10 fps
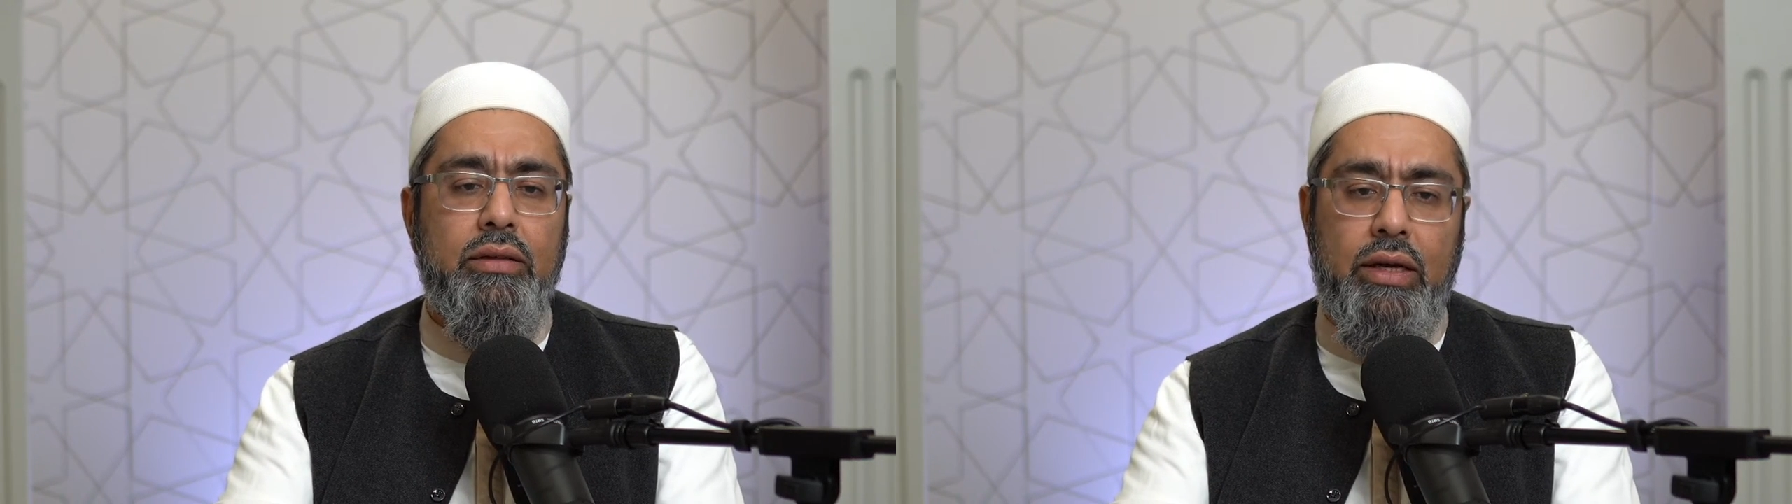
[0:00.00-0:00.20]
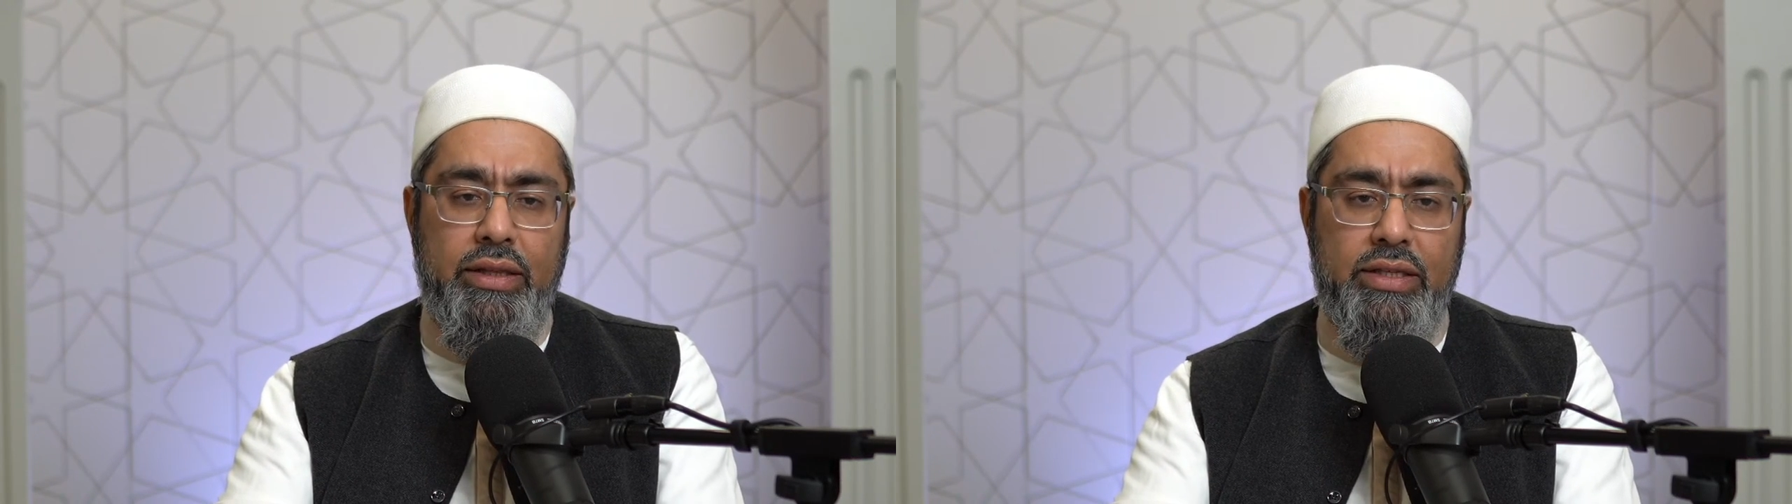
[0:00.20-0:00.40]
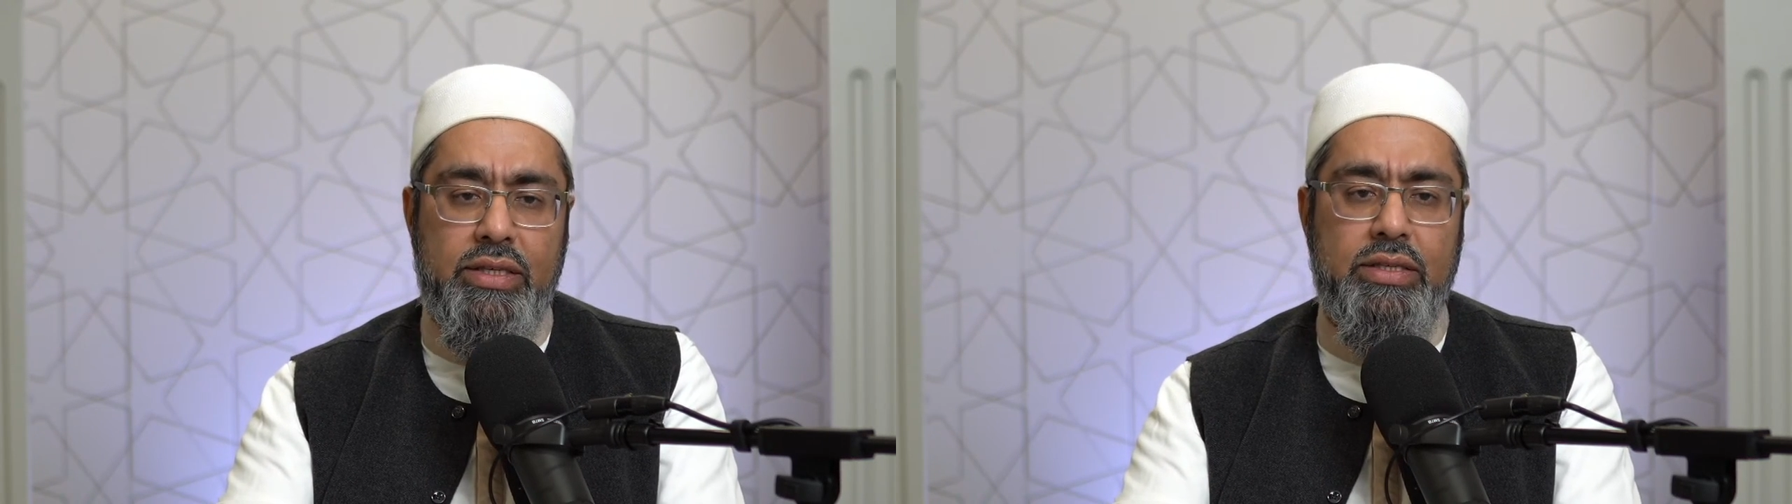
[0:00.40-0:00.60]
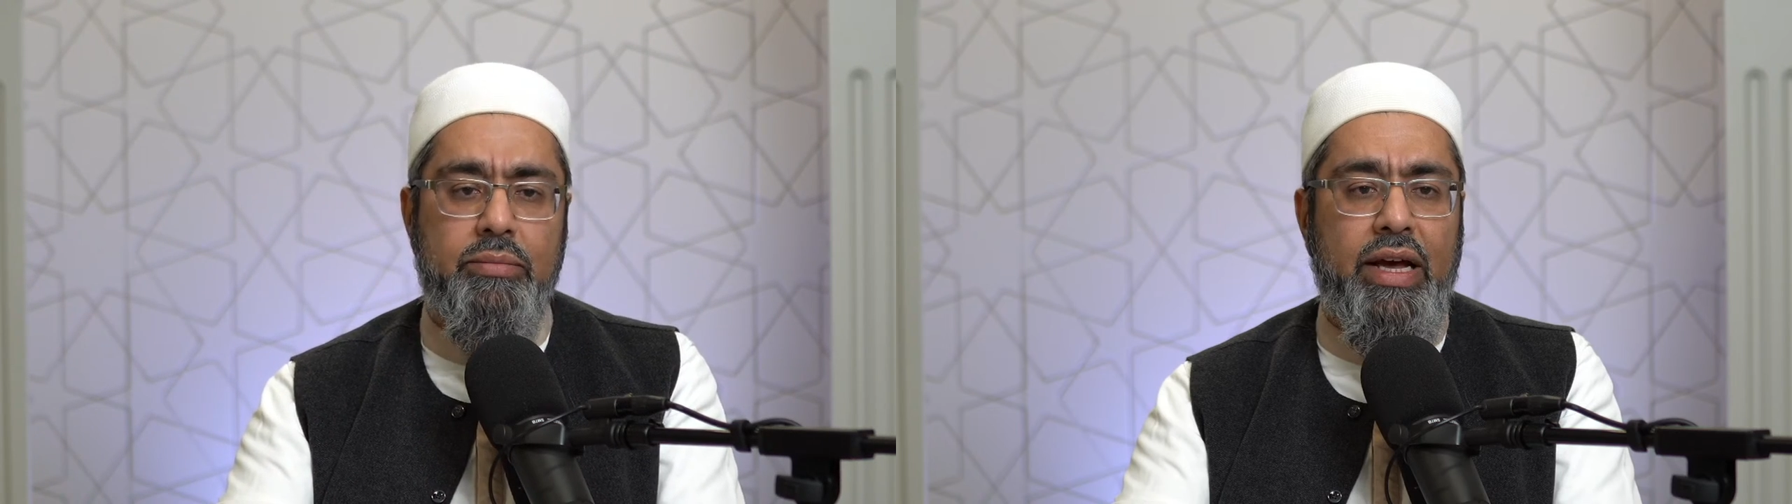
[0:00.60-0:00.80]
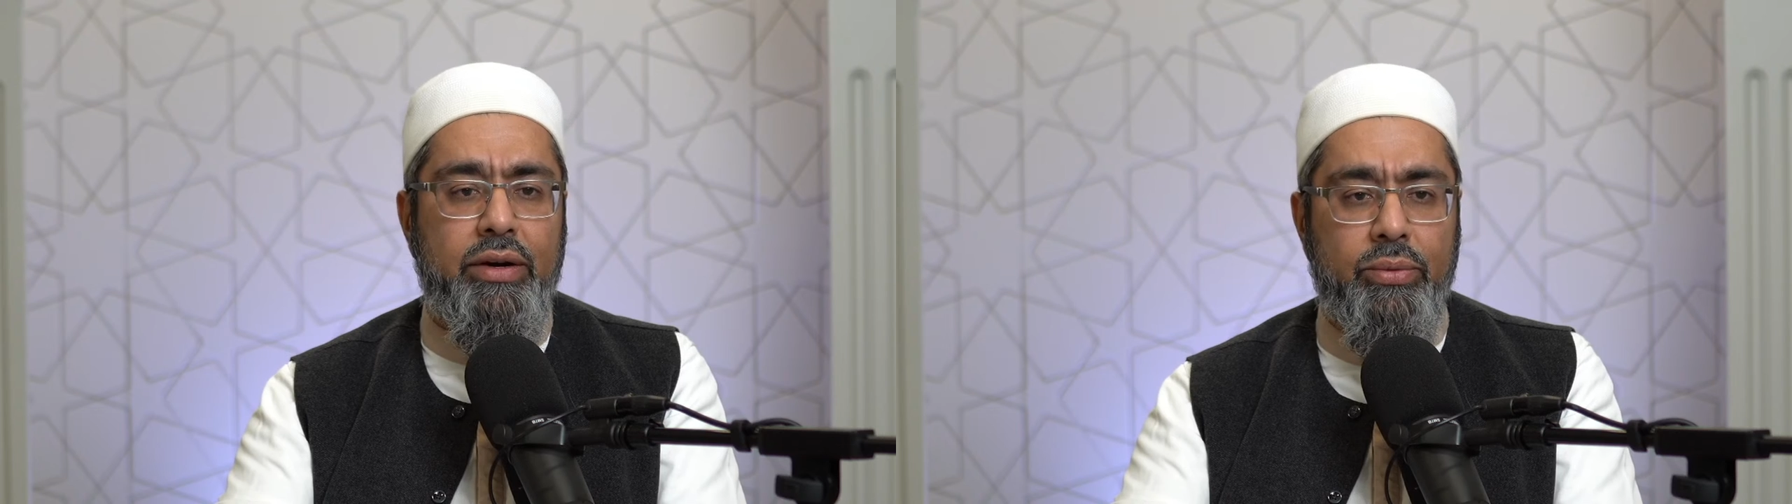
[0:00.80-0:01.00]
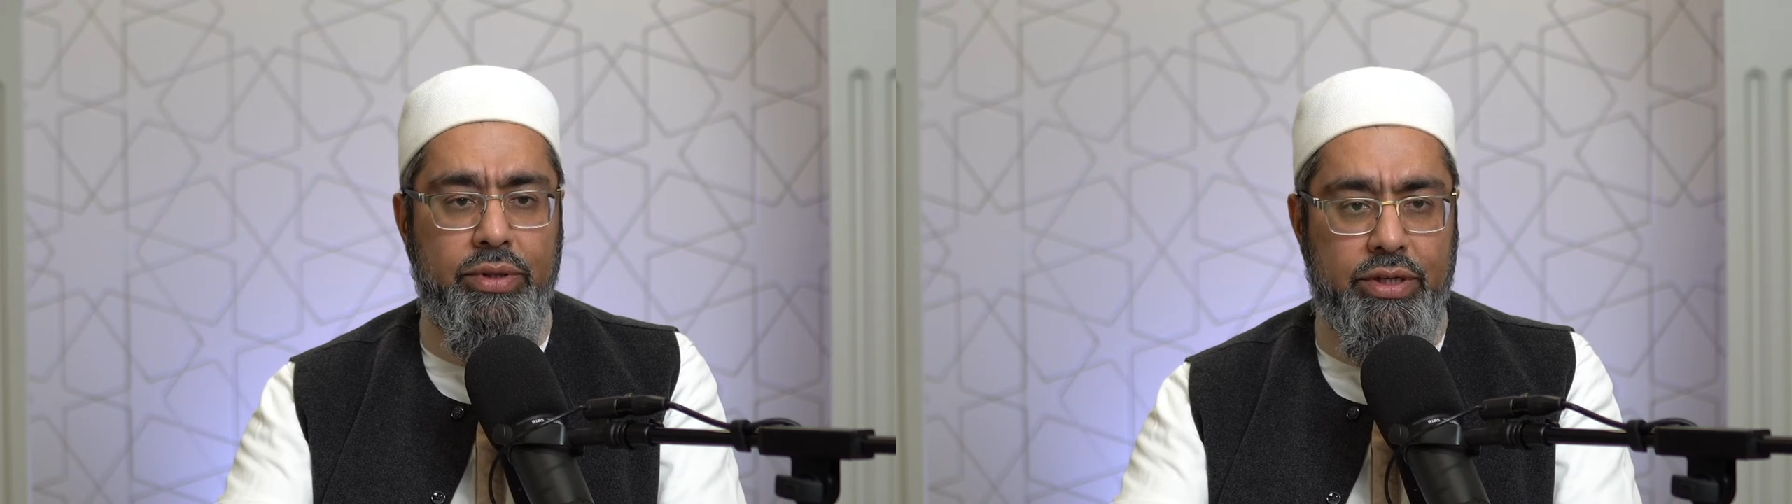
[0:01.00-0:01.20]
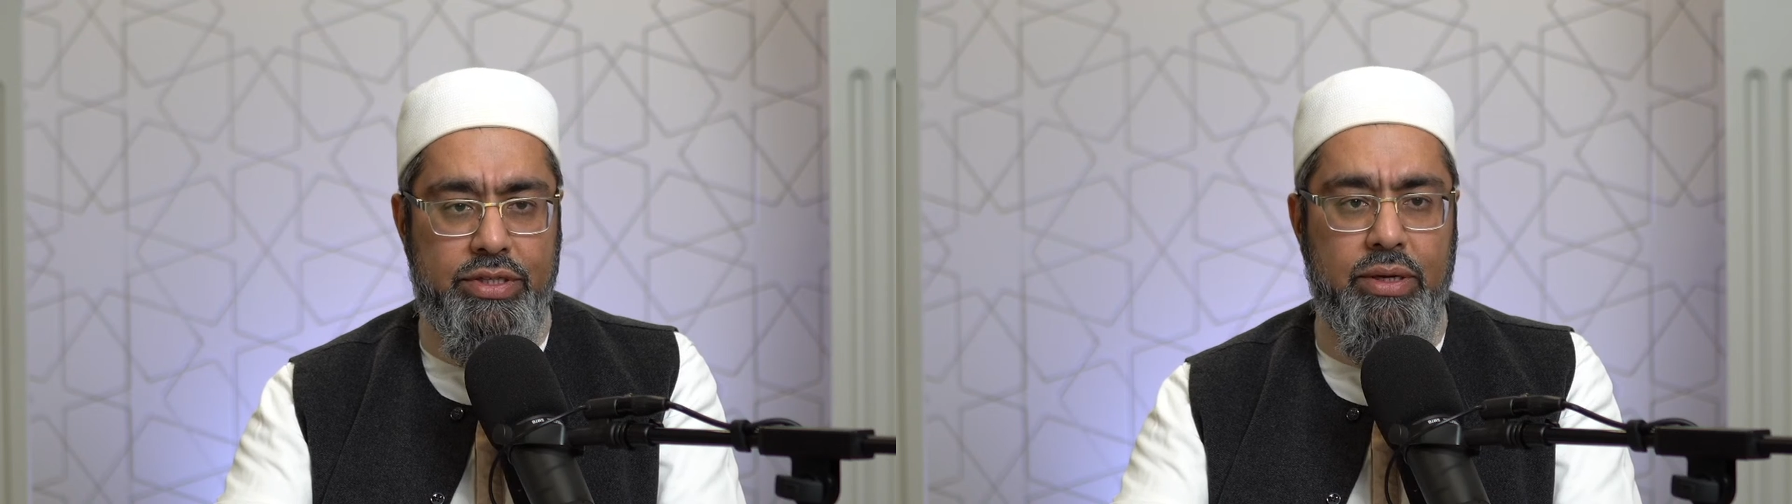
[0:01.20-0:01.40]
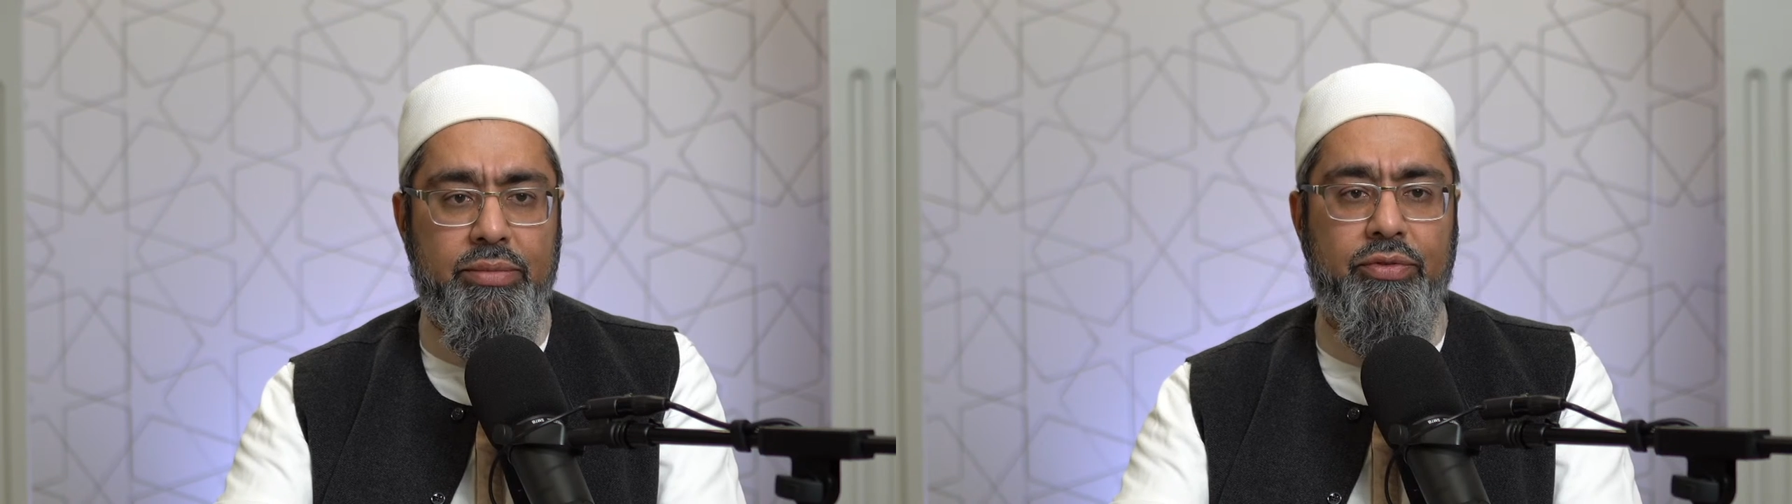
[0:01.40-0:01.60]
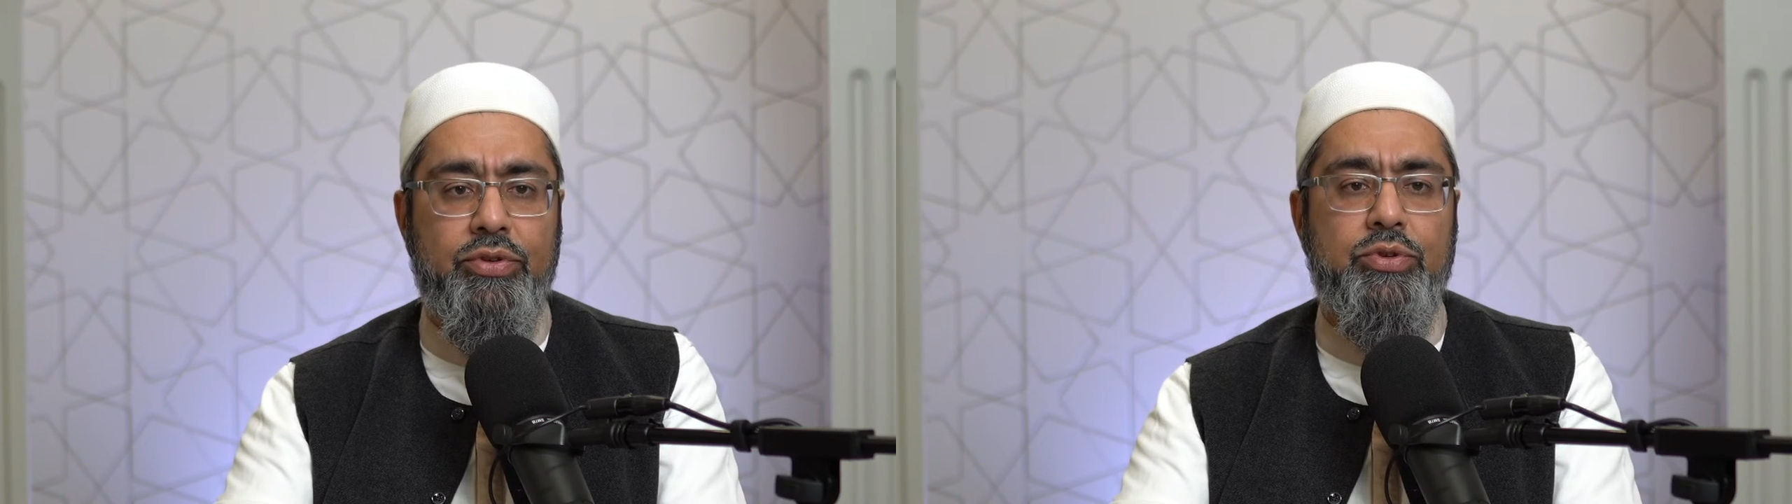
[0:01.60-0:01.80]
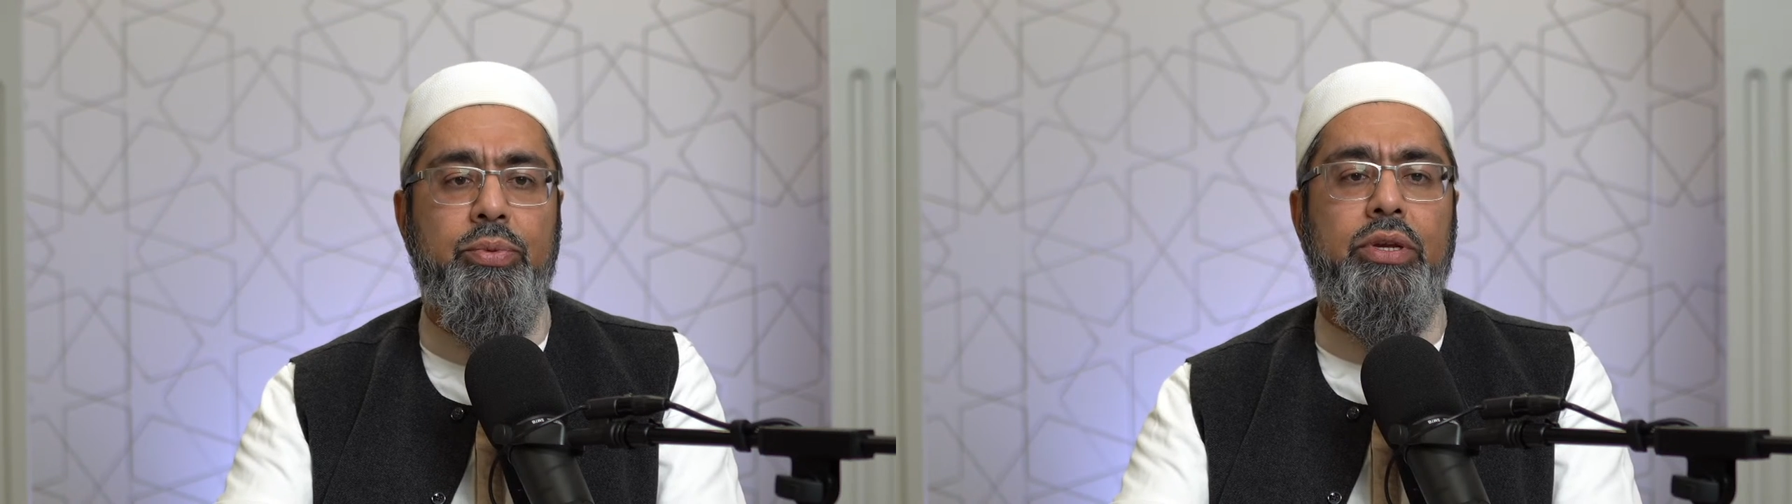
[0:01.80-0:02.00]
and this is a matter where there's some
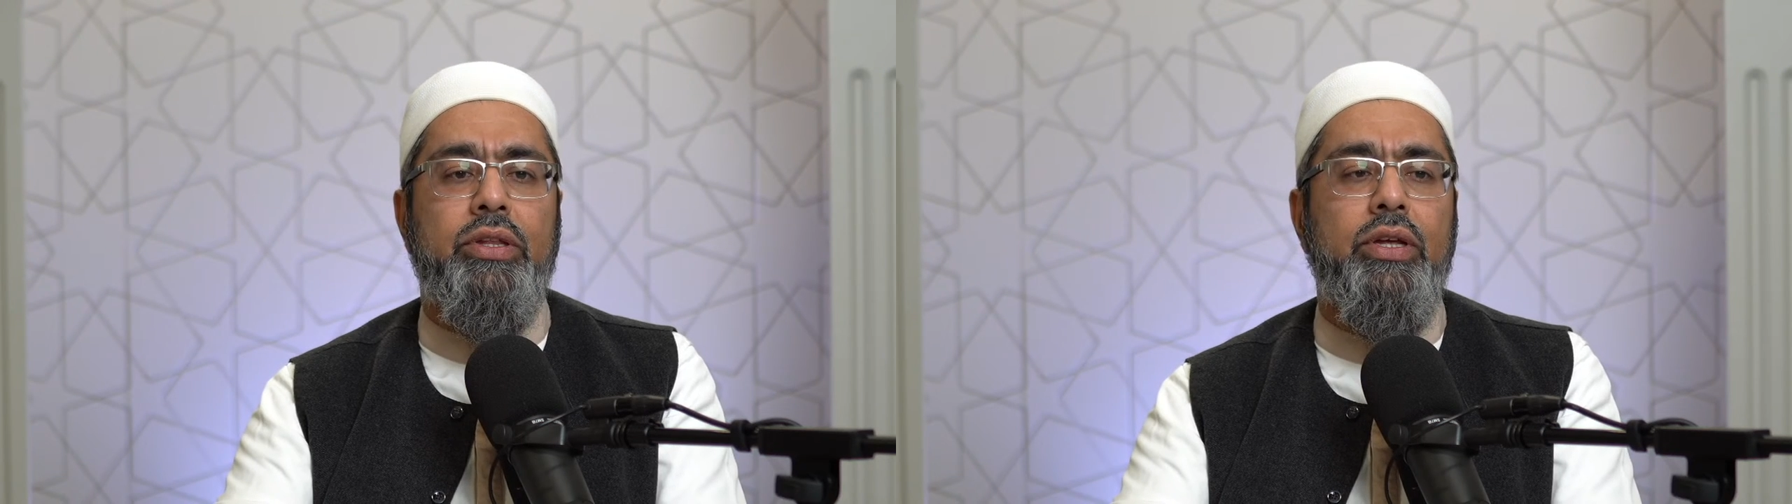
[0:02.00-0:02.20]
difference of opinion.